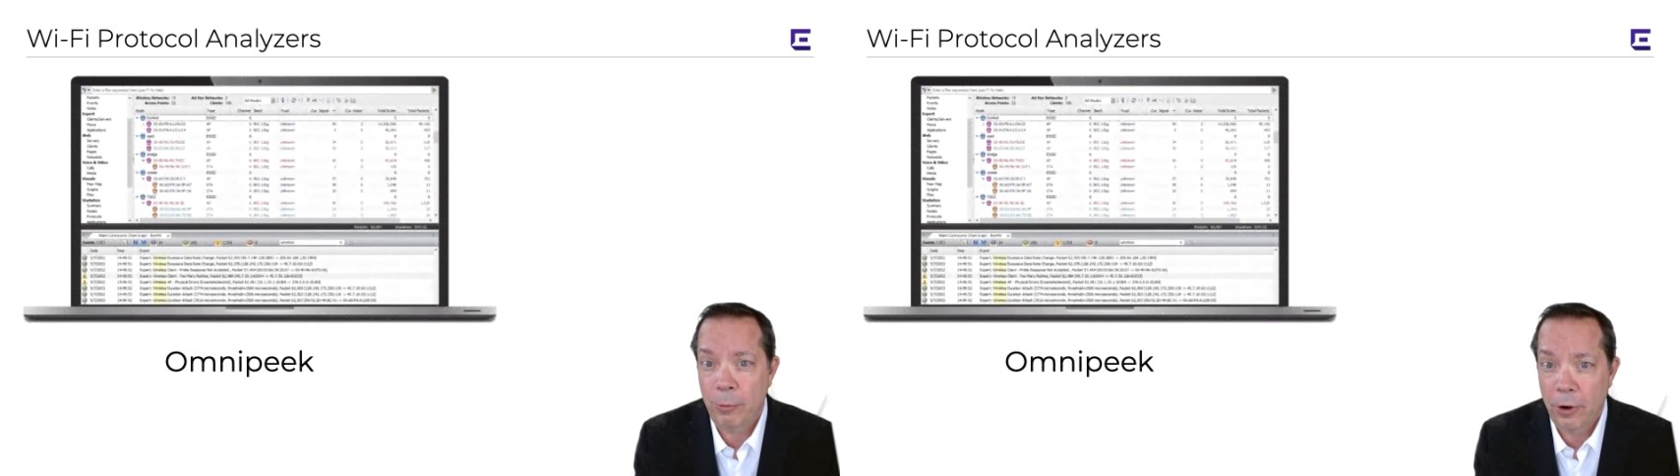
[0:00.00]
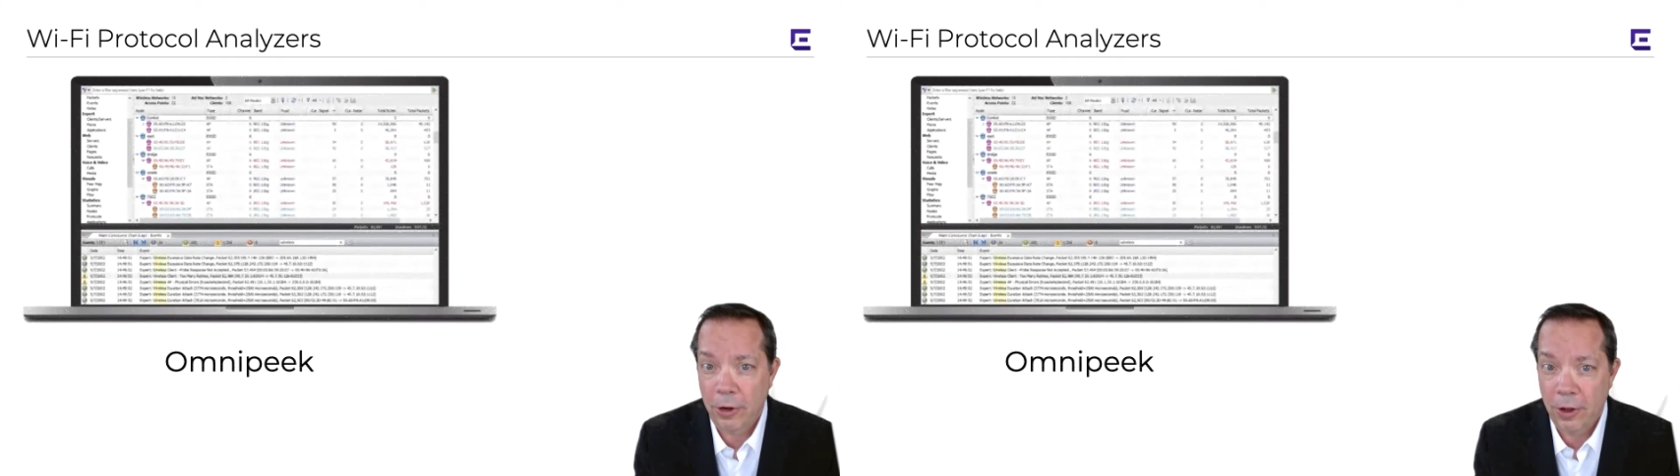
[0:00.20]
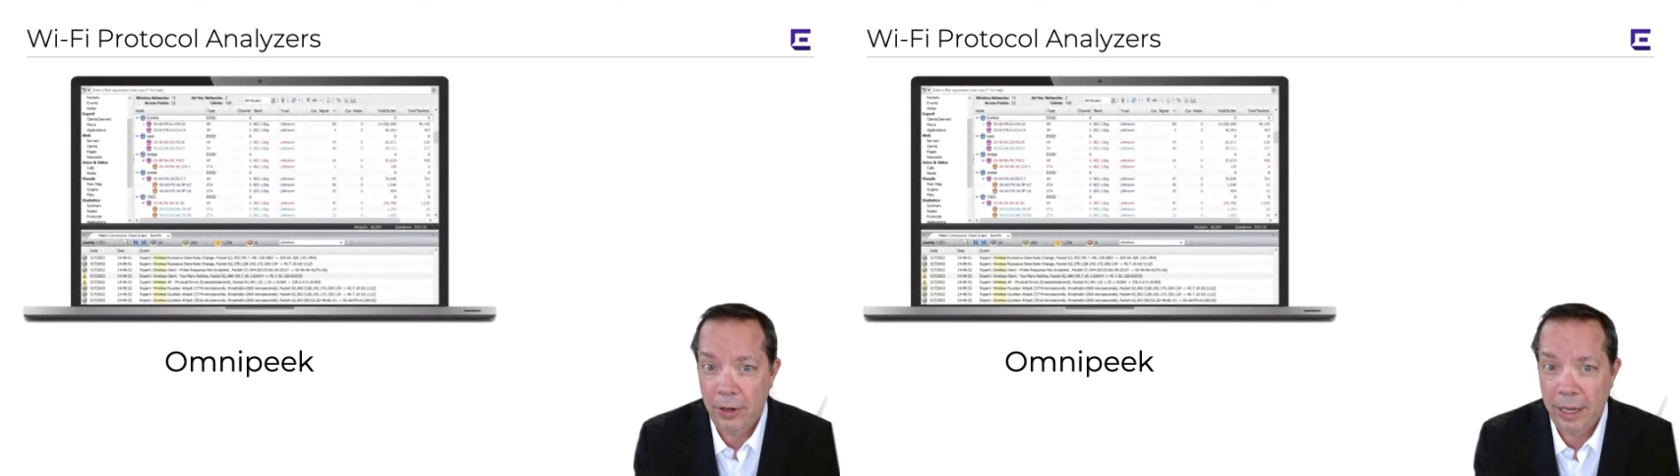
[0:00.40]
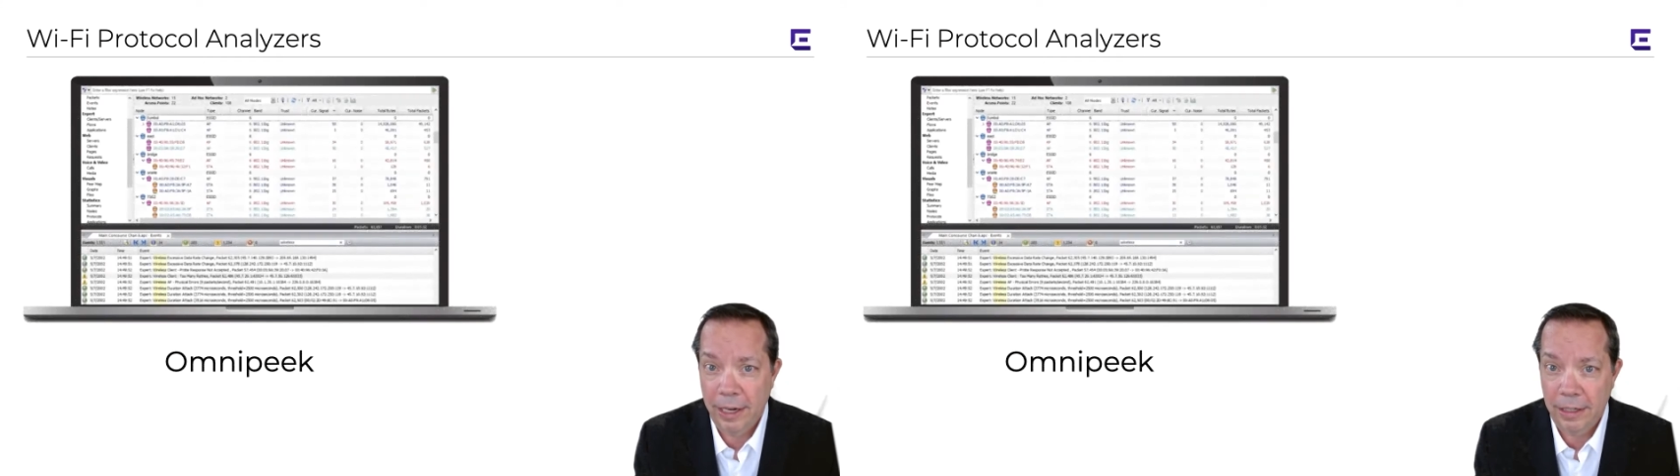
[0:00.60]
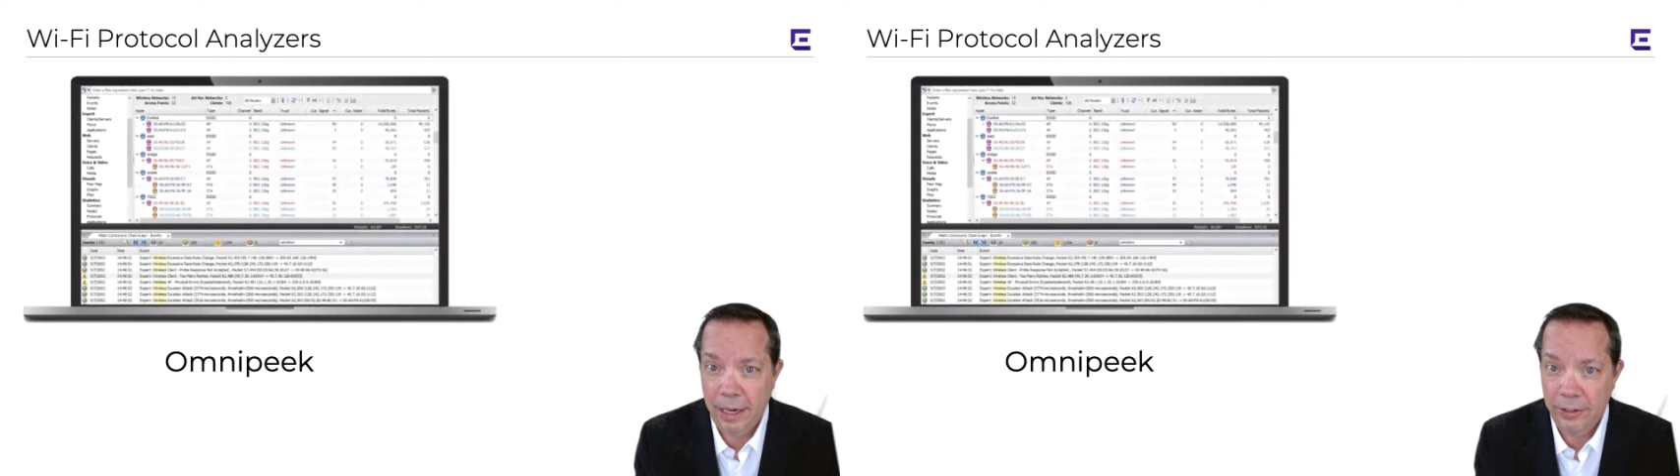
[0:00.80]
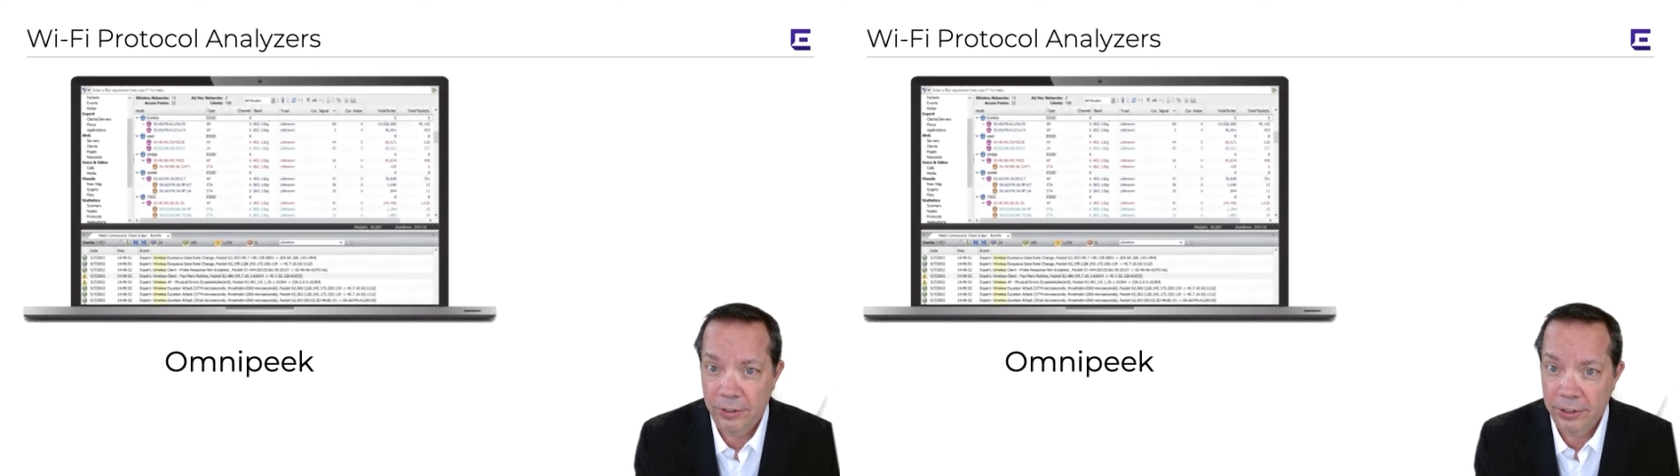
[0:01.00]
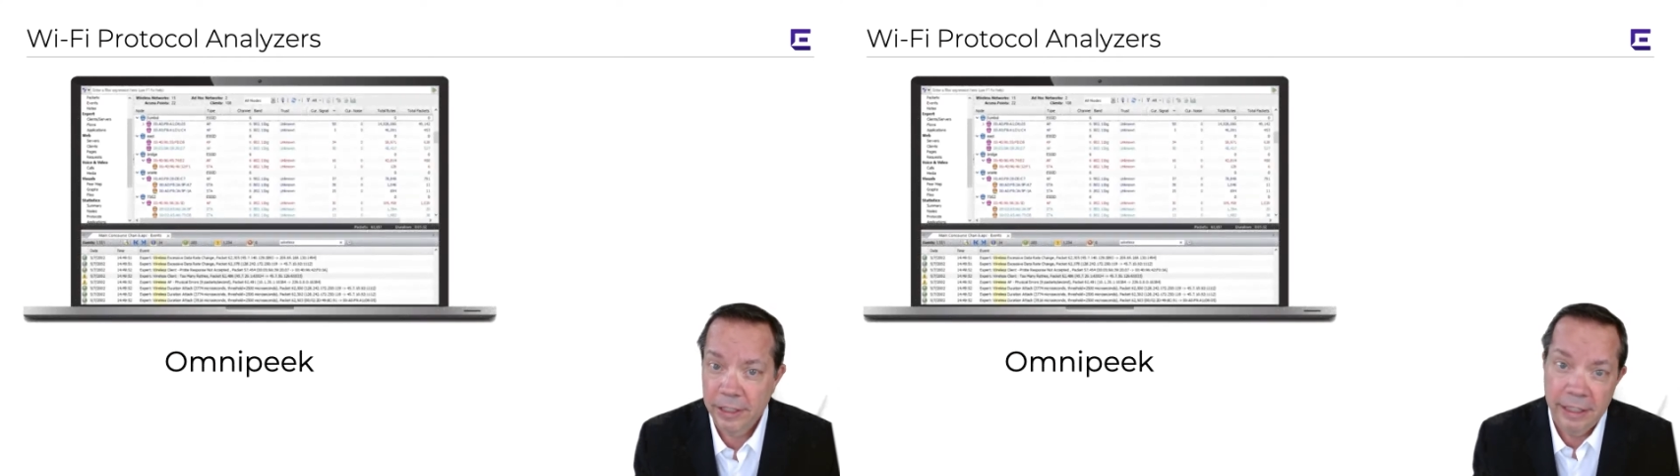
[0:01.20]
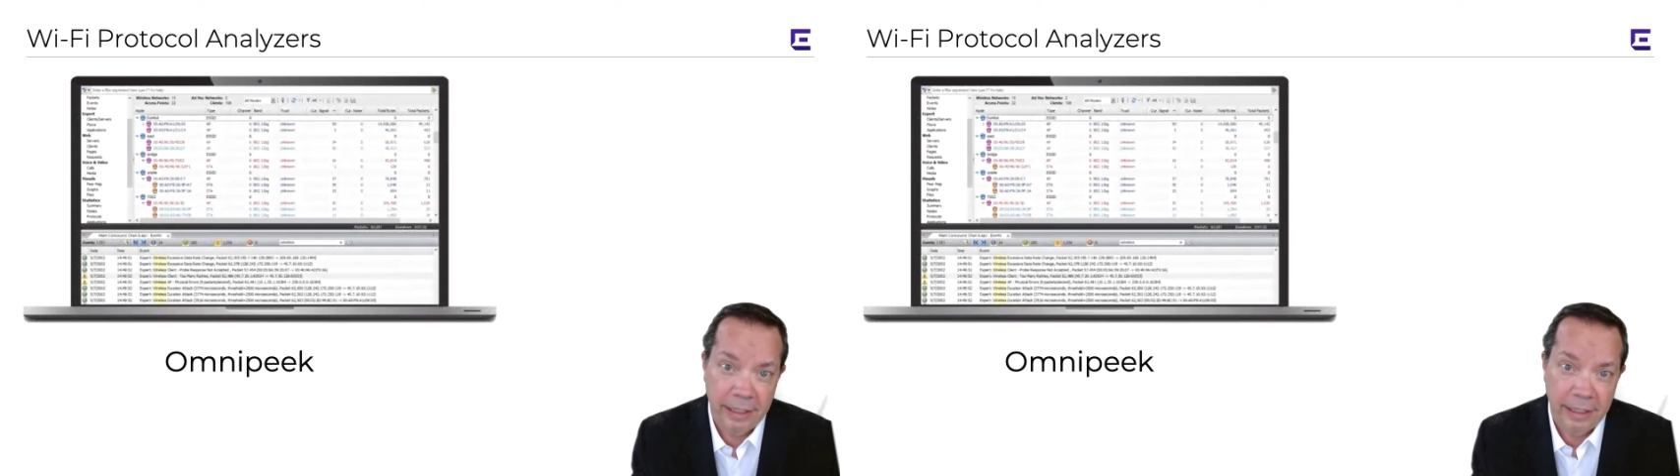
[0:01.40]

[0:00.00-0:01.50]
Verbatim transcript: protocol analyzer.